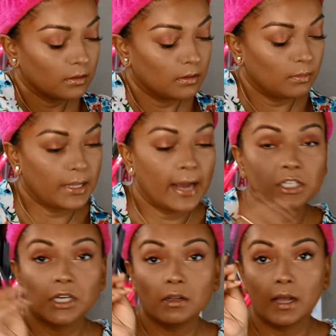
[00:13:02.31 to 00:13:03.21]
Black
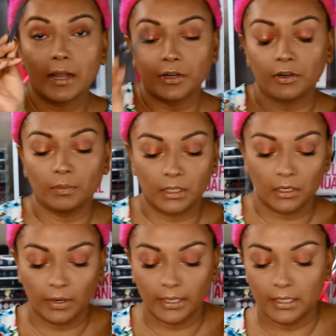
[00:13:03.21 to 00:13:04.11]
gel liner, I'm gonna
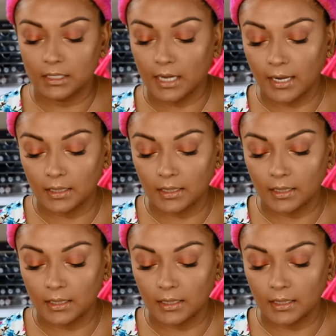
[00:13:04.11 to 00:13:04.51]
go ahead and tight